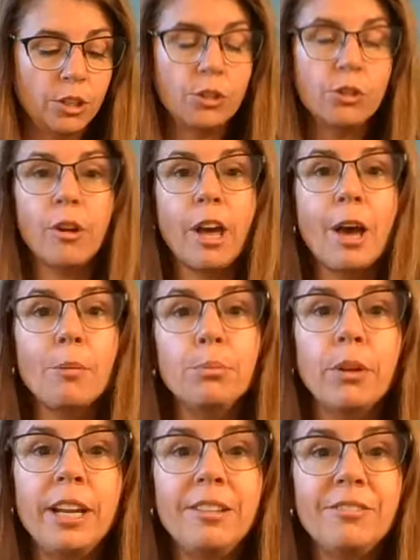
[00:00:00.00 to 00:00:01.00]
Do you know how
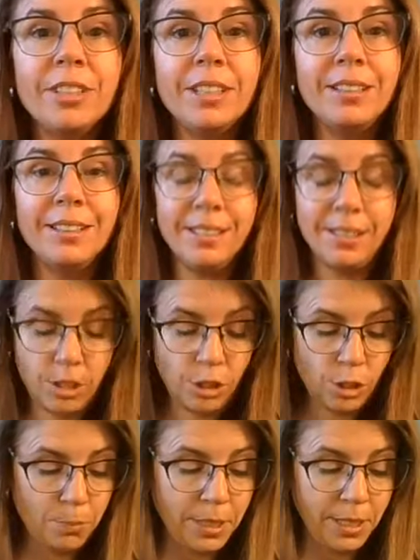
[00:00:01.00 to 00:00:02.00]
brave it is
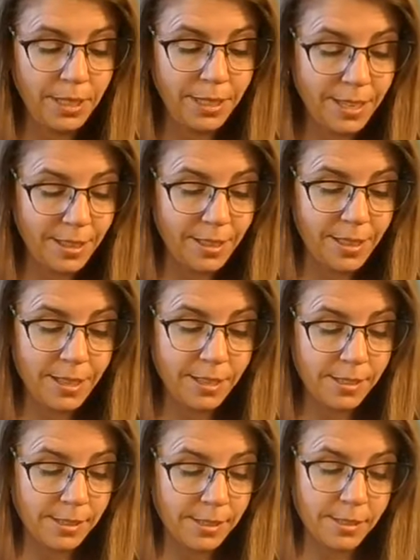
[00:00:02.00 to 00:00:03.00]
to be
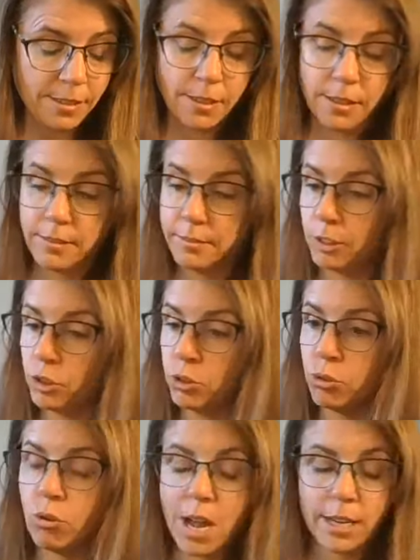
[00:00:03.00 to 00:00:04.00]
this
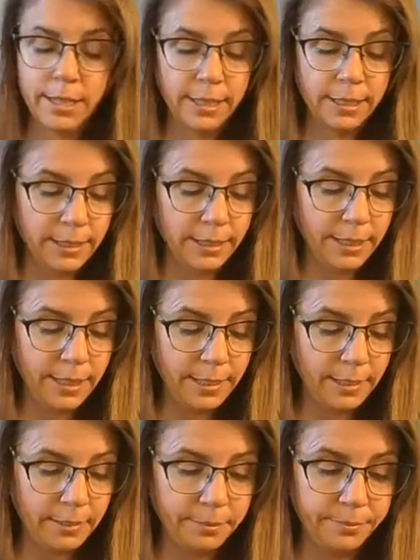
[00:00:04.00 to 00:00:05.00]

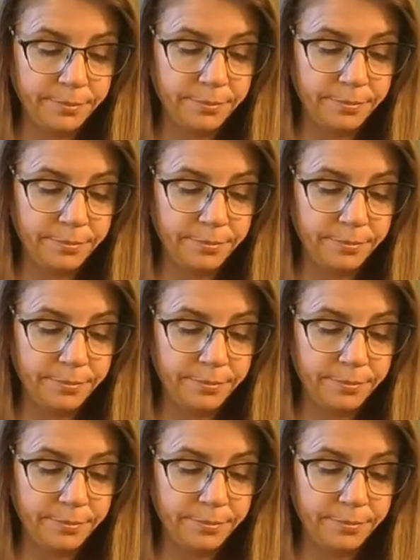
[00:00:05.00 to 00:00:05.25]
chronically